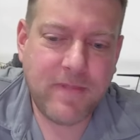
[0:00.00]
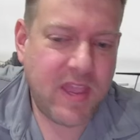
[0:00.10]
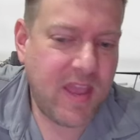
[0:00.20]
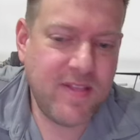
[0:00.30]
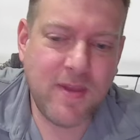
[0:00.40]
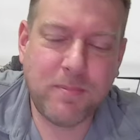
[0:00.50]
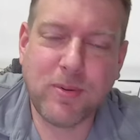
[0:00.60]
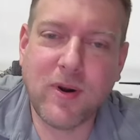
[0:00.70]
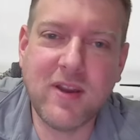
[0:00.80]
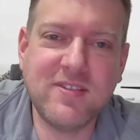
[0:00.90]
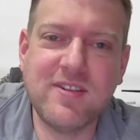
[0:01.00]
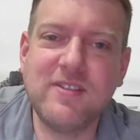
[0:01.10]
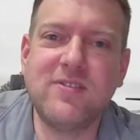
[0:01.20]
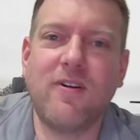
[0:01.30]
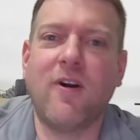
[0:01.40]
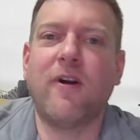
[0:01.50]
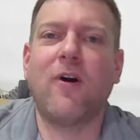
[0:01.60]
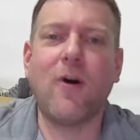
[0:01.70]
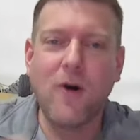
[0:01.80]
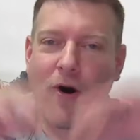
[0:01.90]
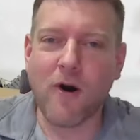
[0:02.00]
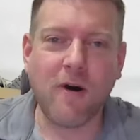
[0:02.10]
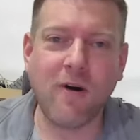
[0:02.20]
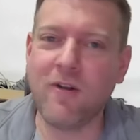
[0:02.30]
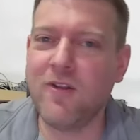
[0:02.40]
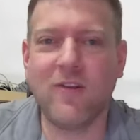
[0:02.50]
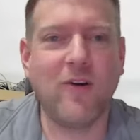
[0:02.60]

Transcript: and the prices are all